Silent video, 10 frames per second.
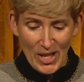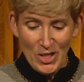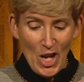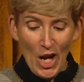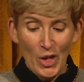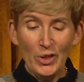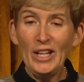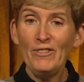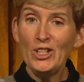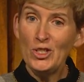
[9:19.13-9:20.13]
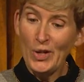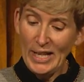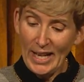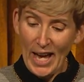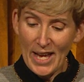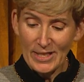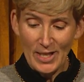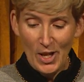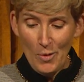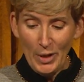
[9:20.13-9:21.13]
Not only for joining us,
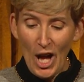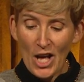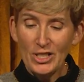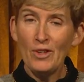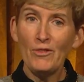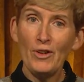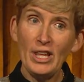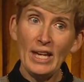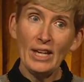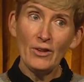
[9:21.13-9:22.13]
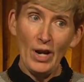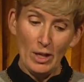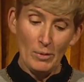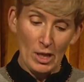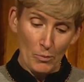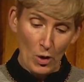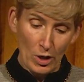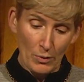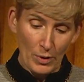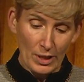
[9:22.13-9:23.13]
but also for the incredibly
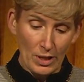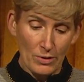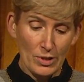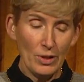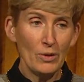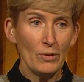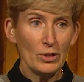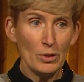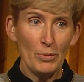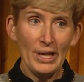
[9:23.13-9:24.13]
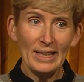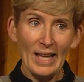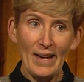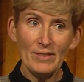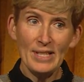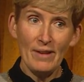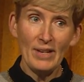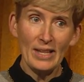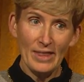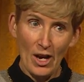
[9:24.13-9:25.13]
important work you do to bring
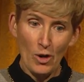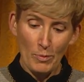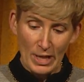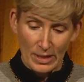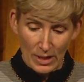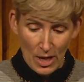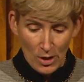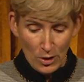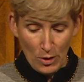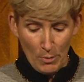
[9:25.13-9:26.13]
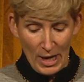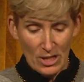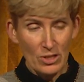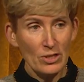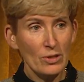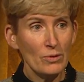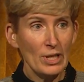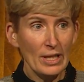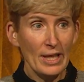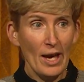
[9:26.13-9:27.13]
life-saving therapies to the patients who
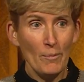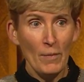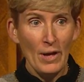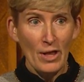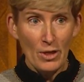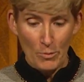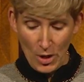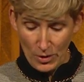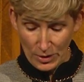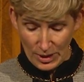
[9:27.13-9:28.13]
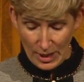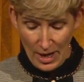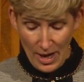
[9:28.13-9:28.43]
need them the most.